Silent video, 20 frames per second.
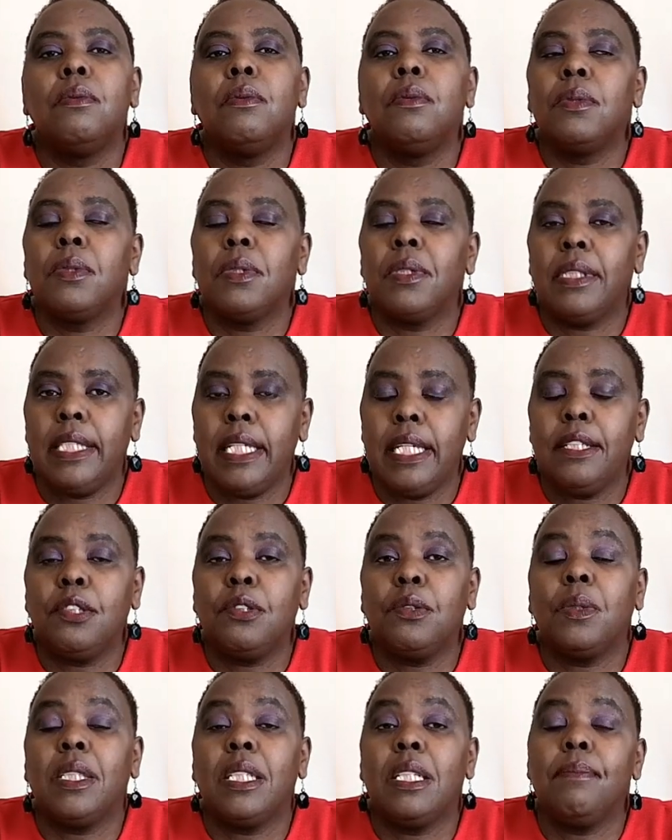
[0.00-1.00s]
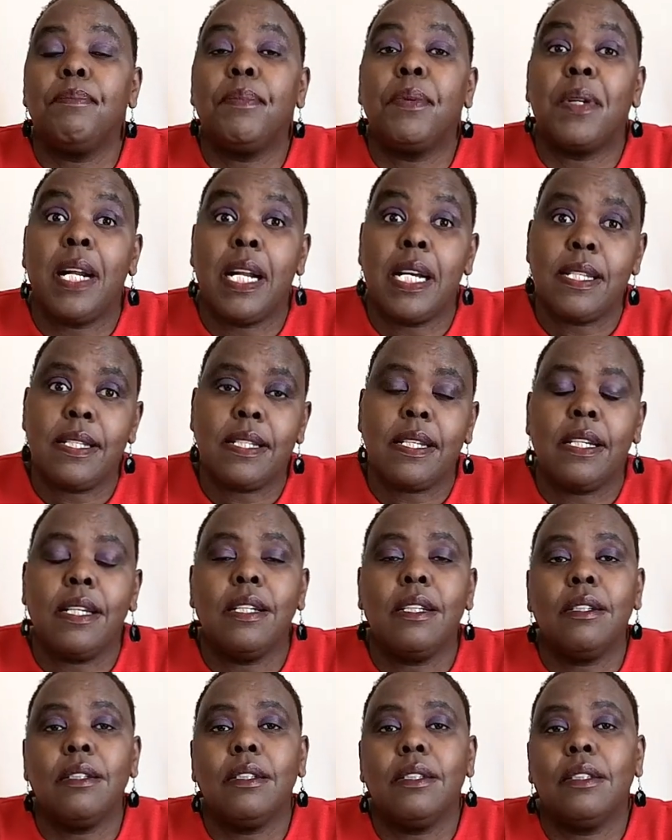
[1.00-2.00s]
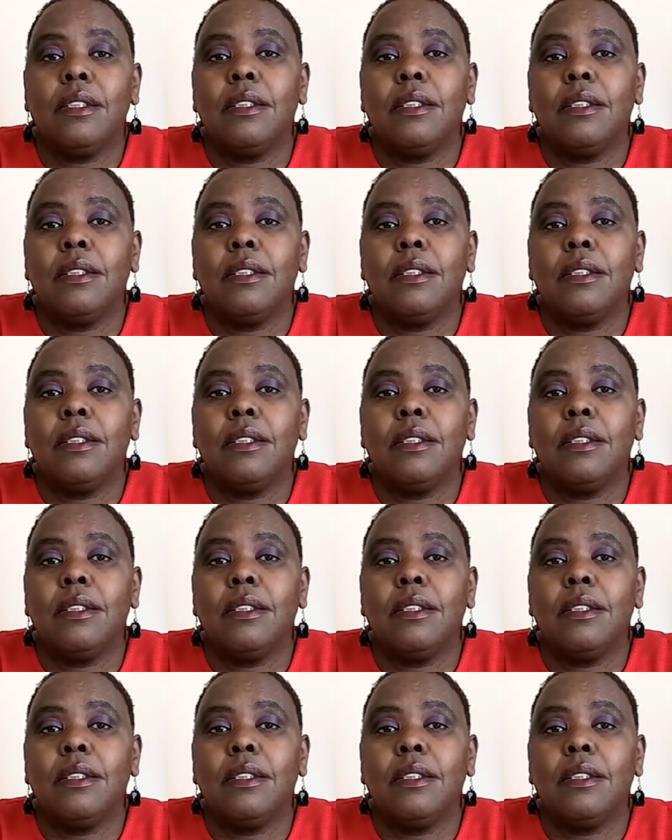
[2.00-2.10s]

will tend to keep on asking.